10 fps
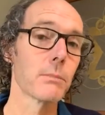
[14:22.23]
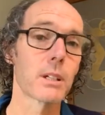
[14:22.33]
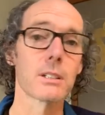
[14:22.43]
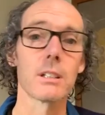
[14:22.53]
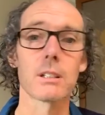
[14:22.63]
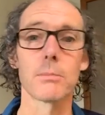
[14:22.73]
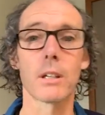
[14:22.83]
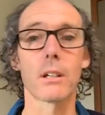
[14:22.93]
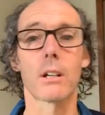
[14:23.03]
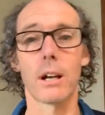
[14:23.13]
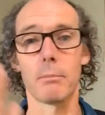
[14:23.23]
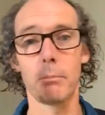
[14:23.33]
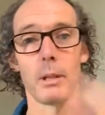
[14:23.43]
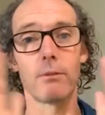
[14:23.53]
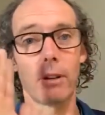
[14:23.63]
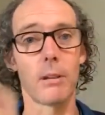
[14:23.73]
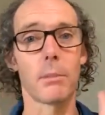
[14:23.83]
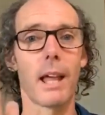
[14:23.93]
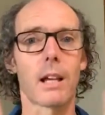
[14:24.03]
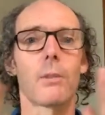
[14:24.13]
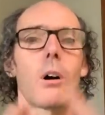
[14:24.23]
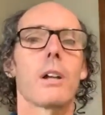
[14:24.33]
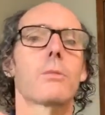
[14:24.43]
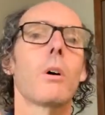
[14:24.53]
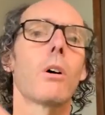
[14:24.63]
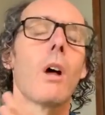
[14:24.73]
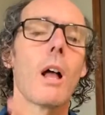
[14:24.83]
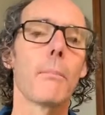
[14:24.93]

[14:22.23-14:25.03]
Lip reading: because it has been very black and white as well.